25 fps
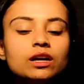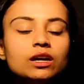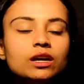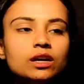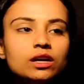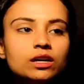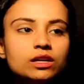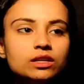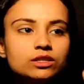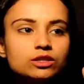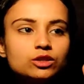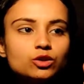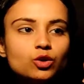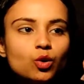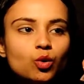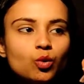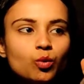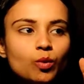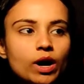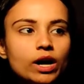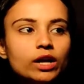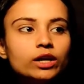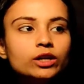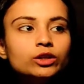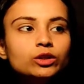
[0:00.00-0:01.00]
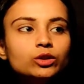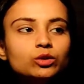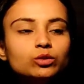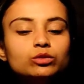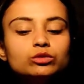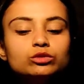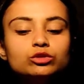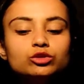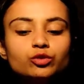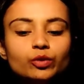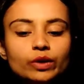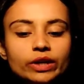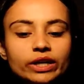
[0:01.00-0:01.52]
So 1, 2,
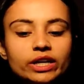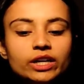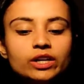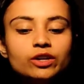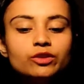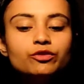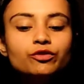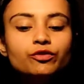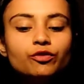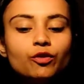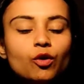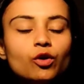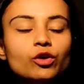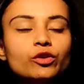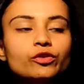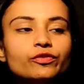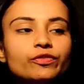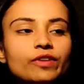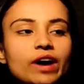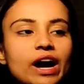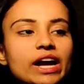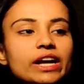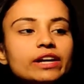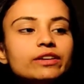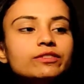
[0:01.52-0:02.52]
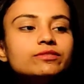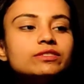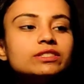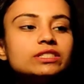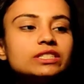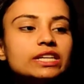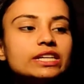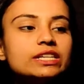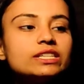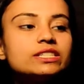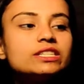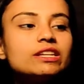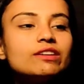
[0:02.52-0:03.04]
3, 4, 5, 6,
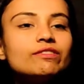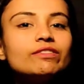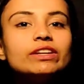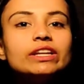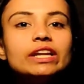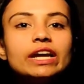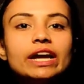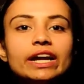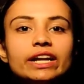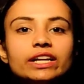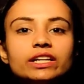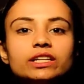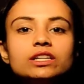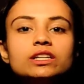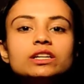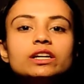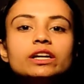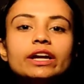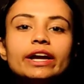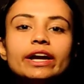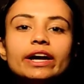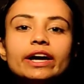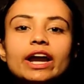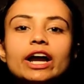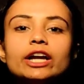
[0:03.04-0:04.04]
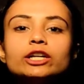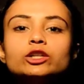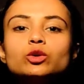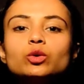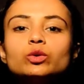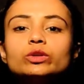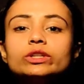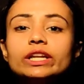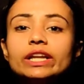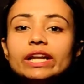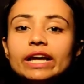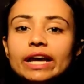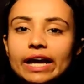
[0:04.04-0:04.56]
7, 8. Here are total
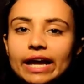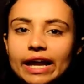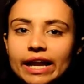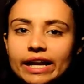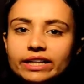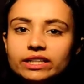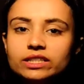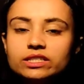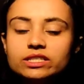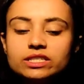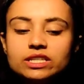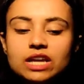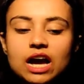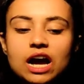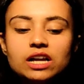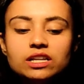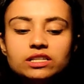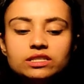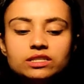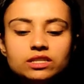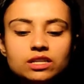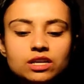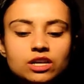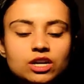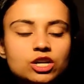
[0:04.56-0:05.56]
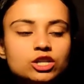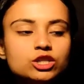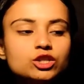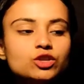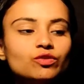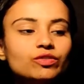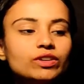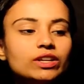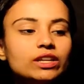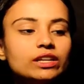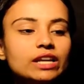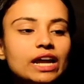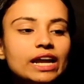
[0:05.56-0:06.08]
8 stars. So we'll
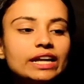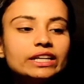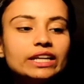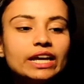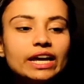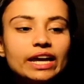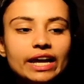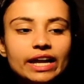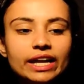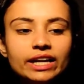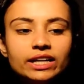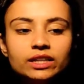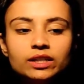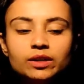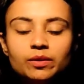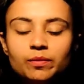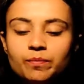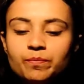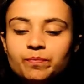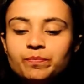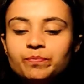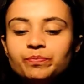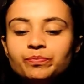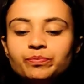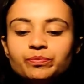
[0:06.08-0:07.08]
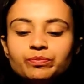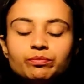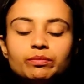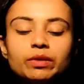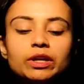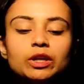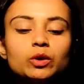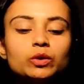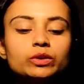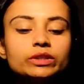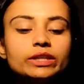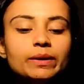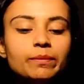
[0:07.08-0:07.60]
write 8 below
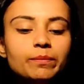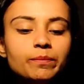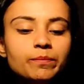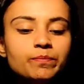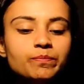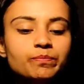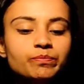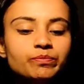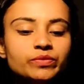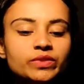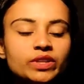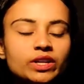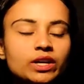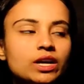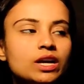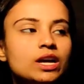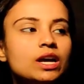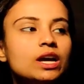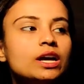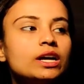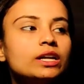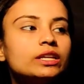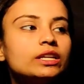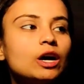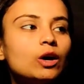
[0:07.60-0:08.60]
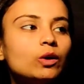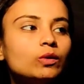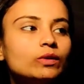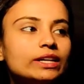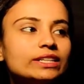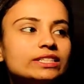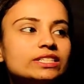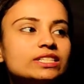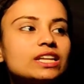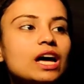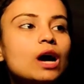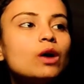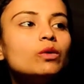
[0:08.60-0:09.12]
them. Now let's
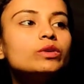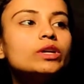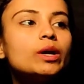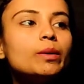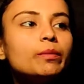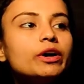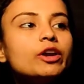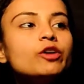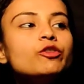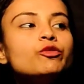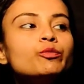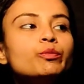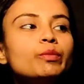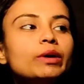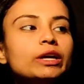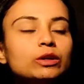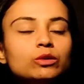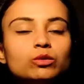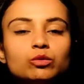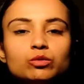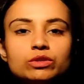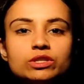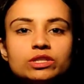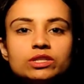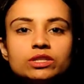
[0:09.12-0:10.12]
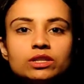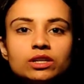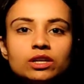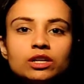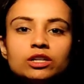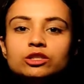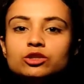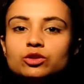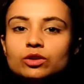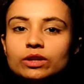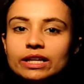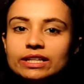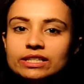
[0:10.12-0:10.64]
count number of balloons. So
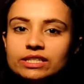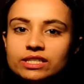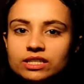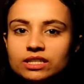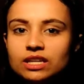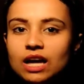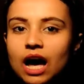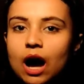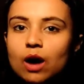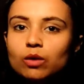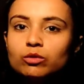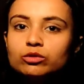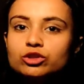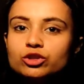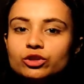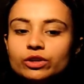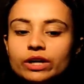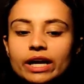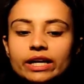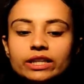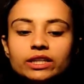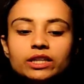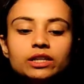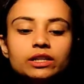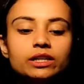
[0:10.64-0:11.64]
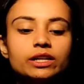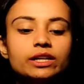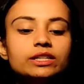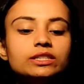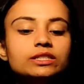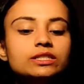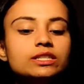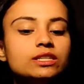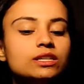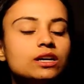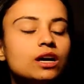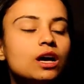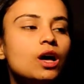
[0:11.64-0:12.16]
let's count together, kids.
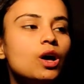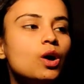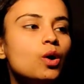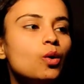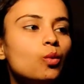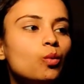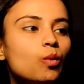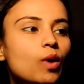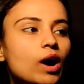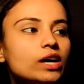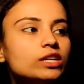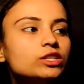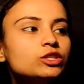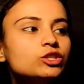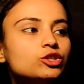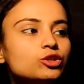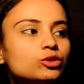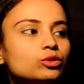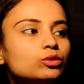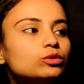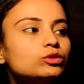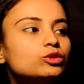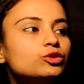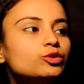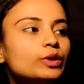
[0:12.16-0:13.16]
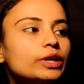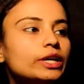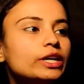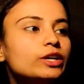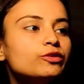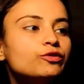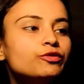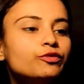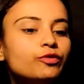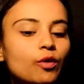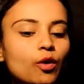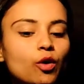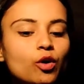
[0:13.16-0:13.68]
1, 2, 3,
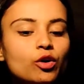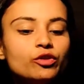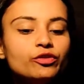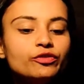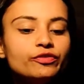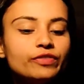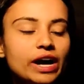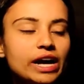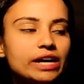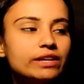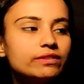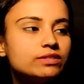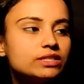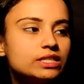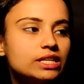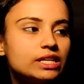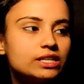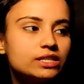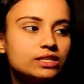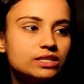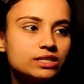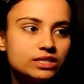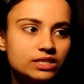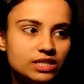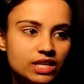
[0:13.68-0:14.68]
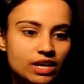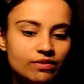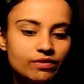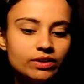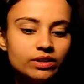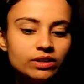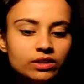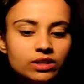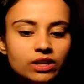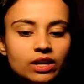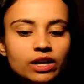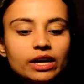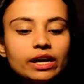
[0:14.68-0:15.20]
4, 5, 6, 7.
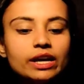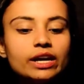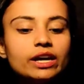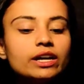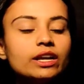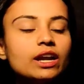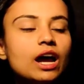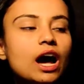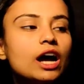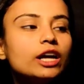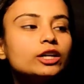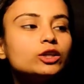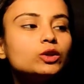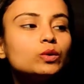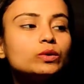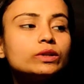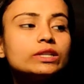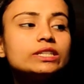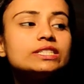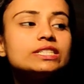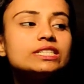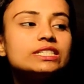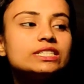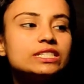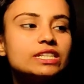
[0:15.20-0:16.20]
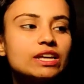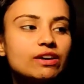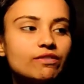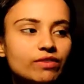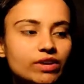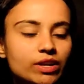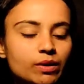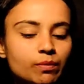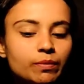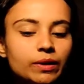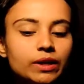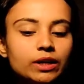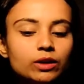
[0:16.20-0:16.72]
Here are total 7
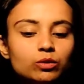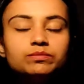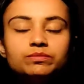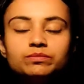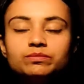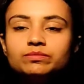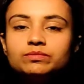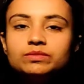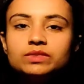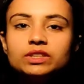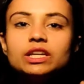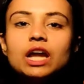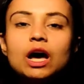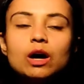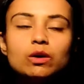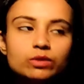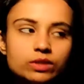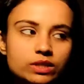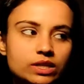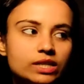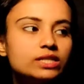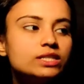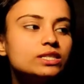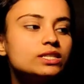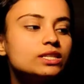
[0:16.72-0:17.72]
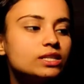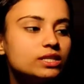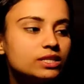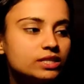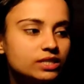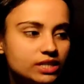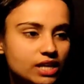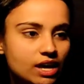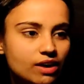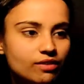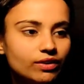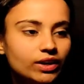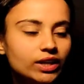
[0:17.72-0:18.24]
balloons. Now since
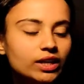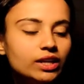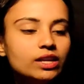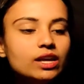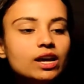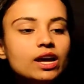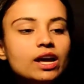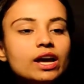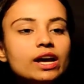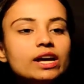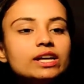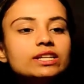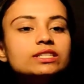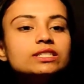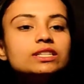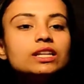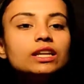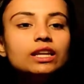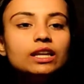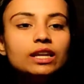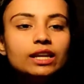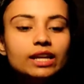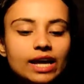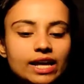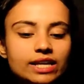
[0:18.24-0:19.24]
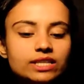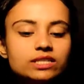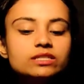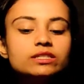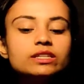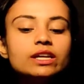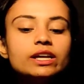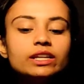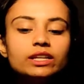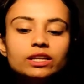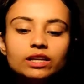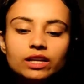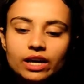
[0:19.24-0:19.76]
7 is less than
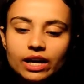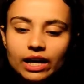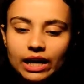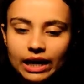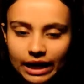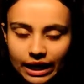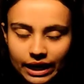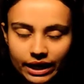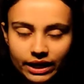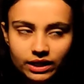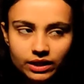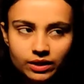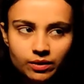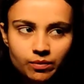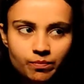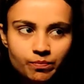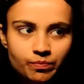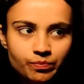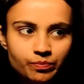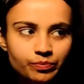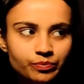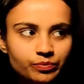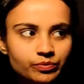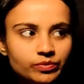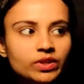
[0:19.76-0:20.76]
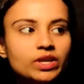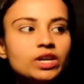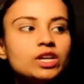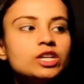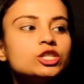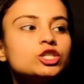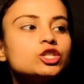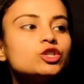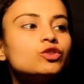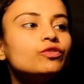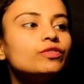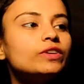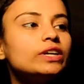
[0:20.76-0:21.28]
8, so
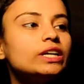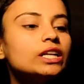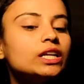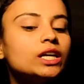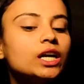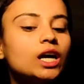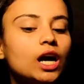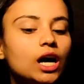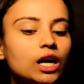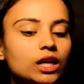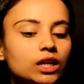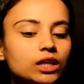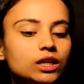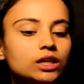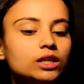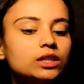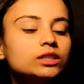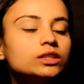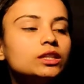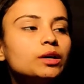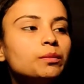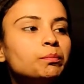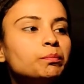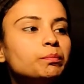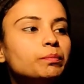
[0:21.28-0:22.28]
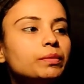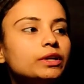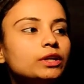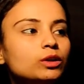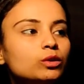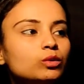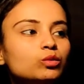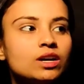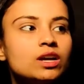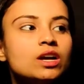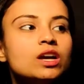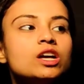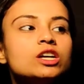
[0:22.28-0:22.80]
we'll color the
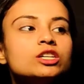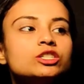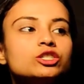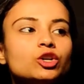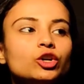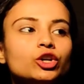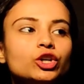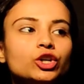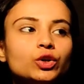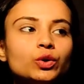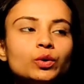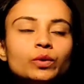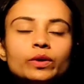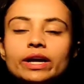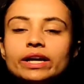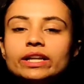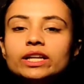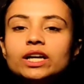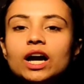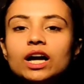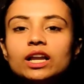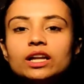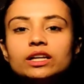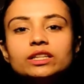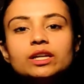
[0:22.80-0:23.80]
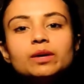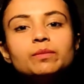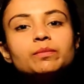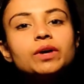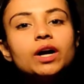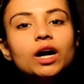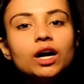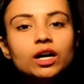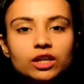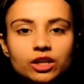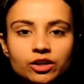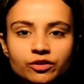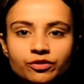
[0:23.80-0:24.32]
balloons. So you can color them
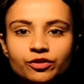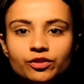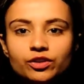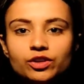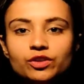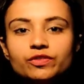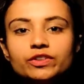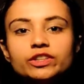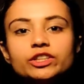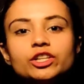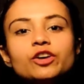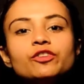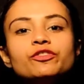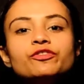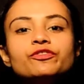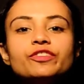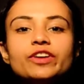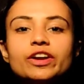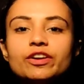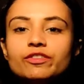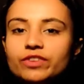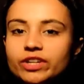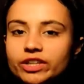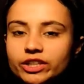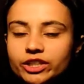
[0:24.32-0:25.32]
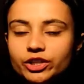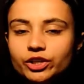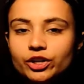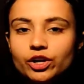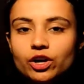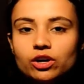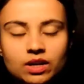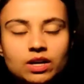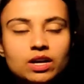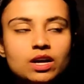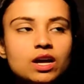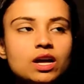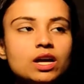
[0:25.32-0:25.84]
colorful with your favorite
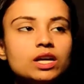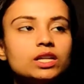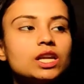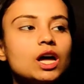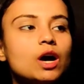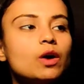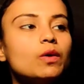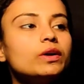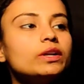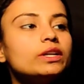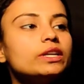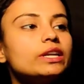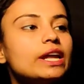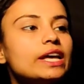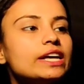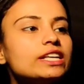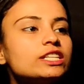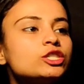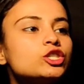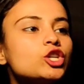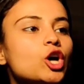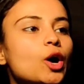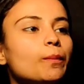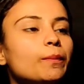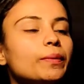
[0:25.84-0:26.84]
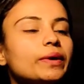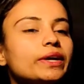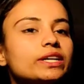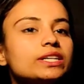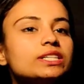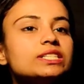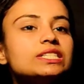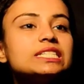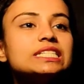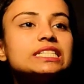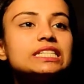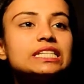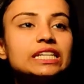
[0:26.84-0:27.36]
crayons. Now our next topic is
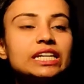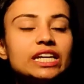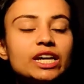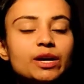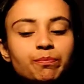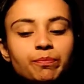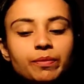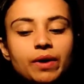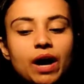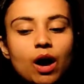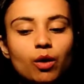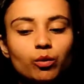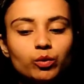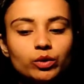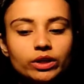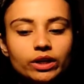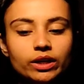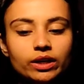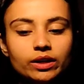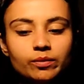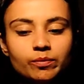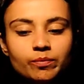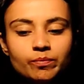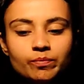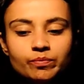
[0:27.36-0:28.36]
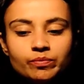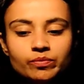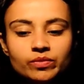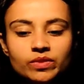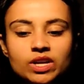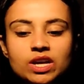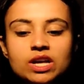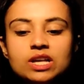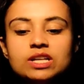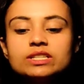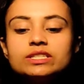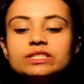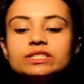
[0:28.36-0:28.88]
skip counting.
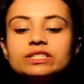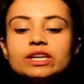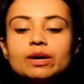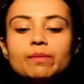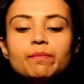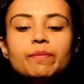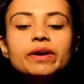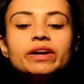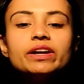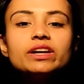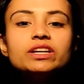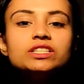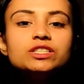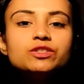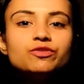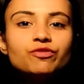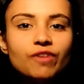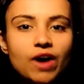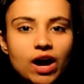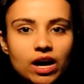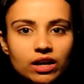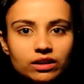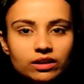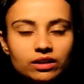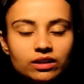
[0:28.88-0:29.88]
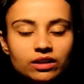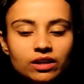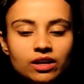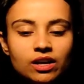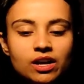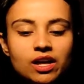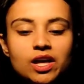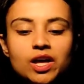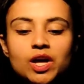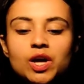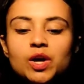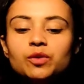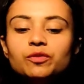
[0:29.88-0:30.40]
Skipping is fun.
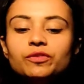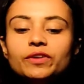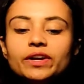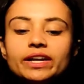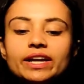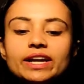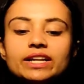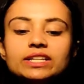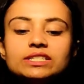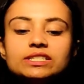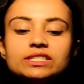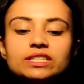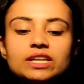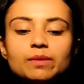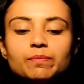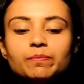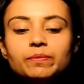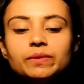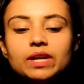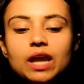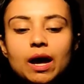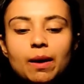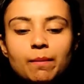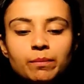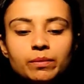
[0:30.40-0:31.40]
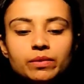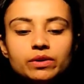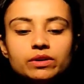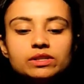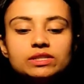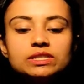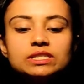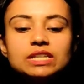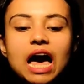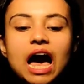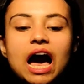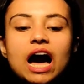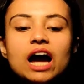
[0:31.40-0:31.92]
We can skip numbers
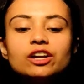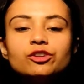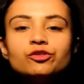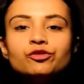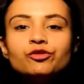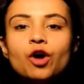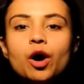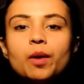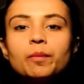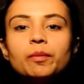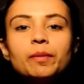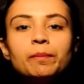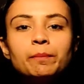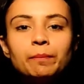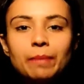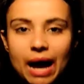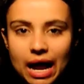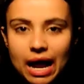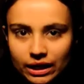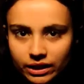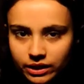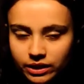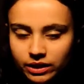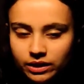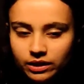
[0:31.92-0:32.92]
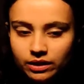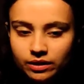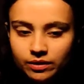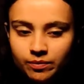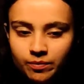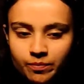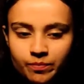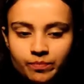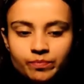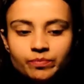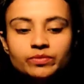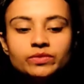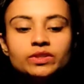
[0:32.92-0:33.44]
and form a pattern.
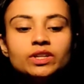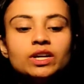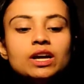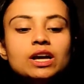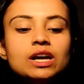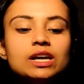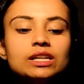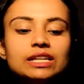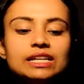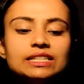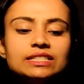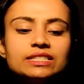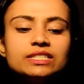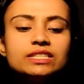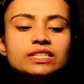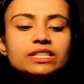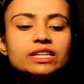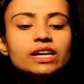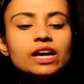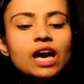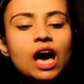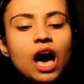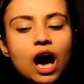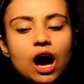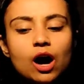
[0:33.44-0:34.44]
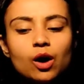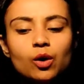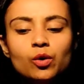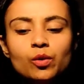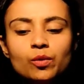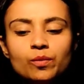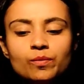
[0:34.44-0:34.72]
Let's see how.